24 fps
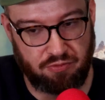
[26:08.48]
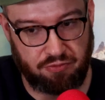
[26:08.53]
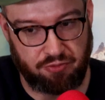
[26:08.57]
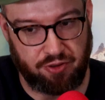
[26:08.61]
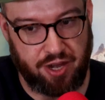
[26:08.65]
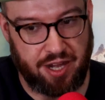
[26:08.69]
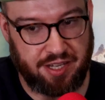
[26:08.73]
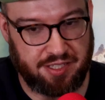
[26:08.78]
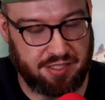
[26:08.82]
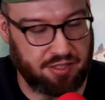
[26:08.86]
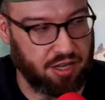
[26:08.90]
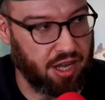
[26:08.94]

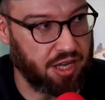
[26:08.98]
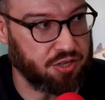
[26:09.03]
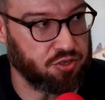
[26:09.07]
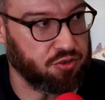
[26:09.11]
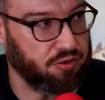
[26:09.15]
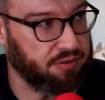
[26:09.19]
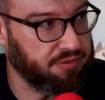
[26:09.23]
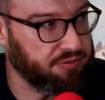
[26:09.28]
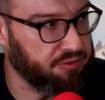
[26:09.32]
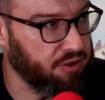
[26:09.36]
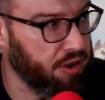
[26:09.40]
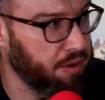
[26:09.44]
Frank
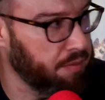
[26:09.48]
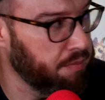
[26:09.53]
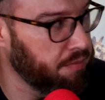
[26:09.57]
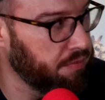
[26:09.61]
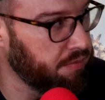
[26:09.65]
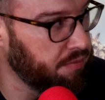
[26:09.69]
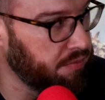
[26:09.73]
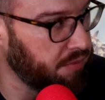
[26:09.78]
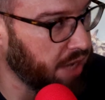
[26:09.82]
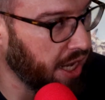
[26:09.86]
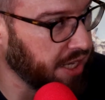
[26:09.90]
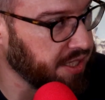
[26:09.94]
Sinatra
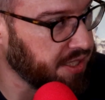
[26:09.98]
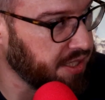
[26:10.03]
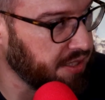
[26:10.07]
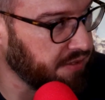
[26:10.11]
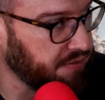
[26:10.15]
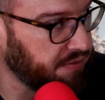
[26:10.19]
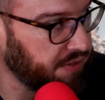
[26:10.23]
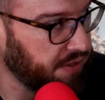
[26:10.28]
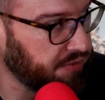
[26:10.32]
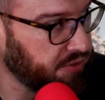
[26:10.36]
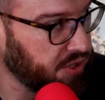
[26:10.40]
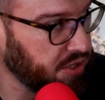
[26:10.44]
from
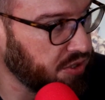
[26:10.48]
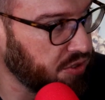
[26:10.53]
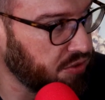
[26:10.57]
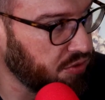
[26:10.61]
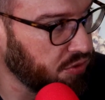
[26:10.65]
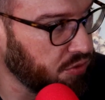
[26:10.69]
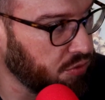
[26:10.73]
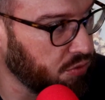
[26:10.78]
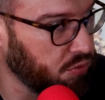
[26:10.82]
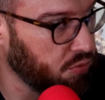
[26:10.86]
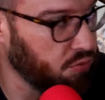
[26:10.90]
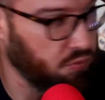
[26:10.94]

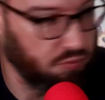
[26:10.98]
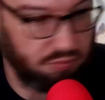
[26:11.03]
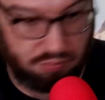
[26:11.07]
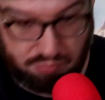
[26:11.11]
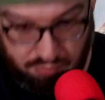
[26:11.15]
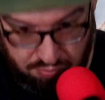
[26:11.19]
1952,